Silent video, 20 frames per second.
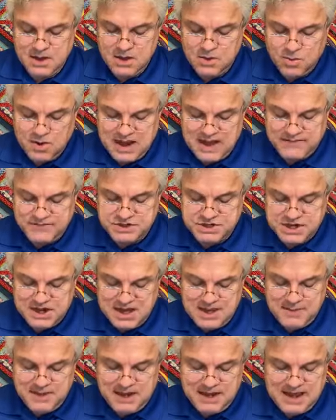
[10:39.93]
Rav
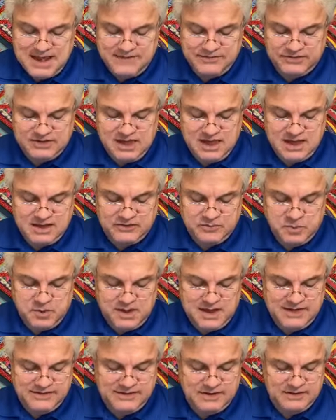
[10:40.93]
Chaim Kanevsky
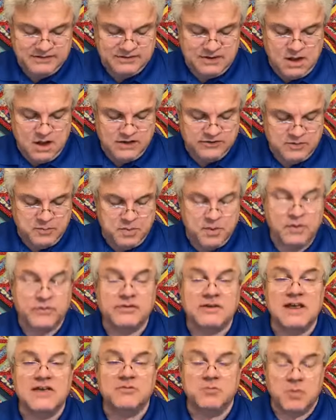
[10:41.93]
explains that as long as a
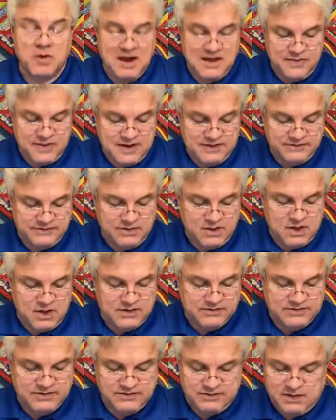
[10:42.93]
person has breath in his
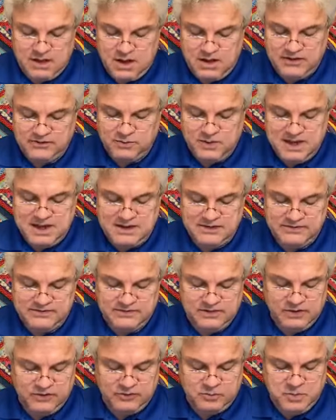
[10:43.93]
lungs, as long as we can
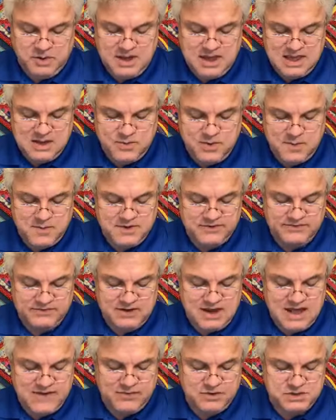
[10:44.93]
still speak, we must
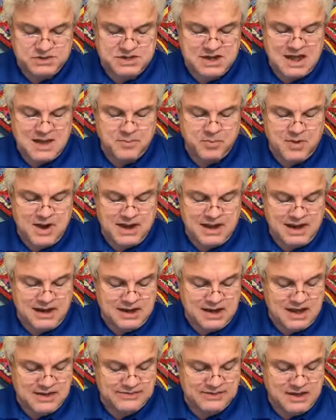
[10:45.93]
never stop
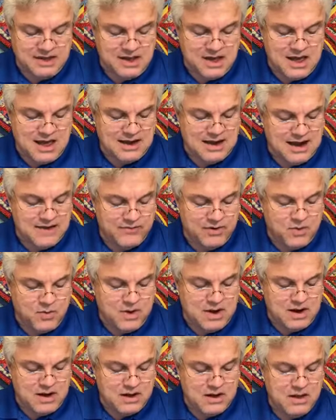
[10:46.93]
recognizing God
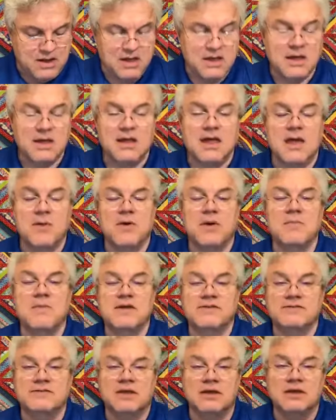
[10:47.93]
everywhere, and we
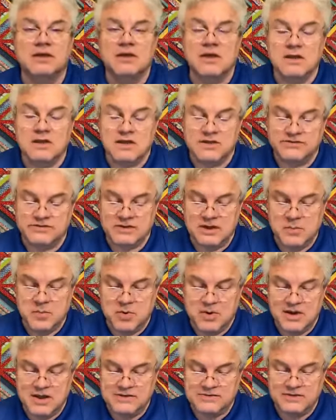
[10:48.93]
must continuously
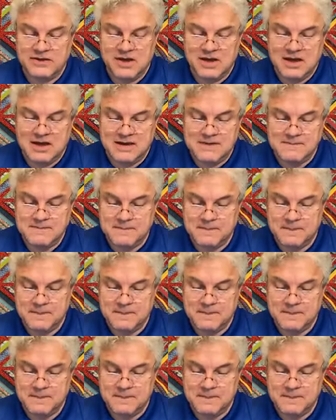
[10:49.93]
praise God.